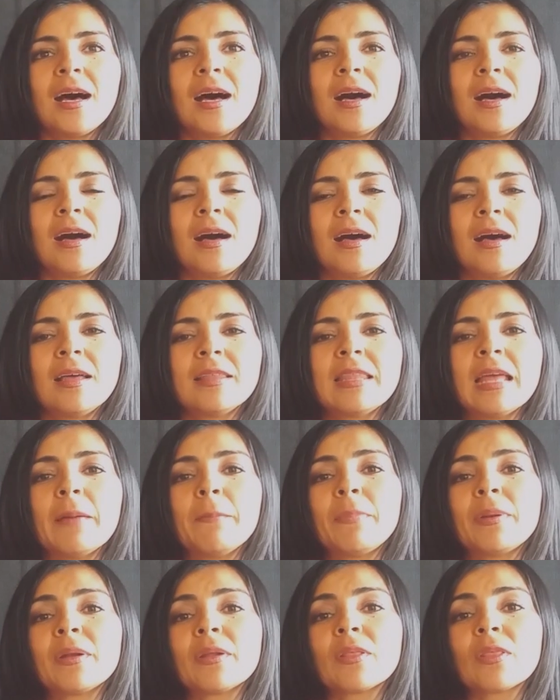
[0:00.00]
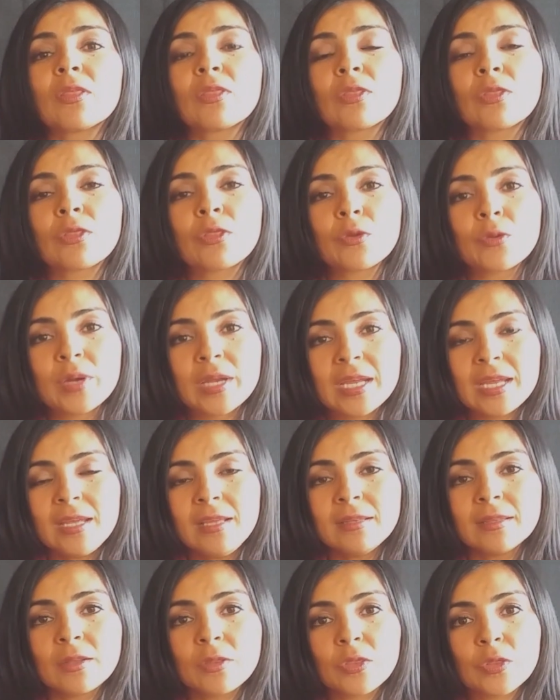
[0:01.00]
Number
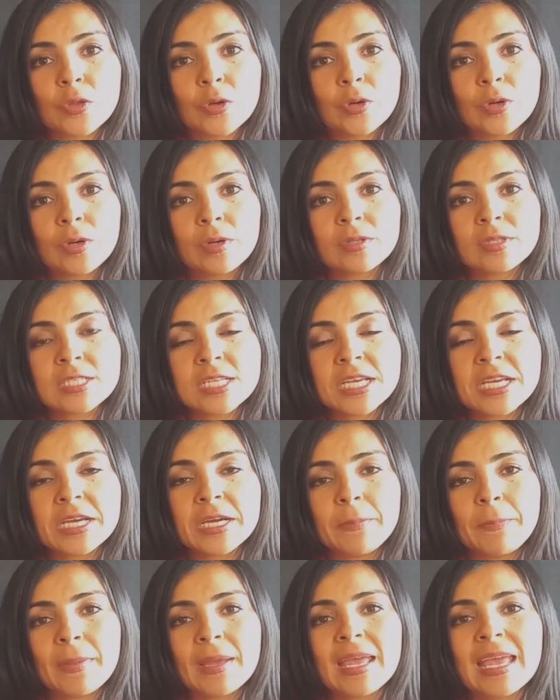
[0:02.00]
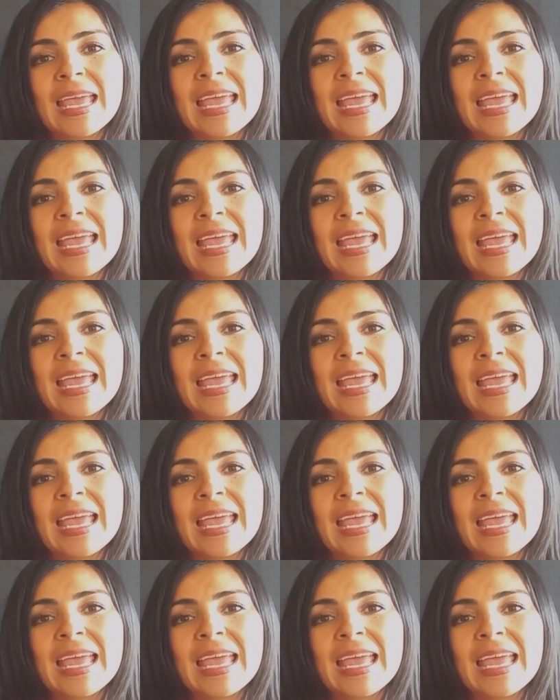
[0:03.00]
3, the third tip,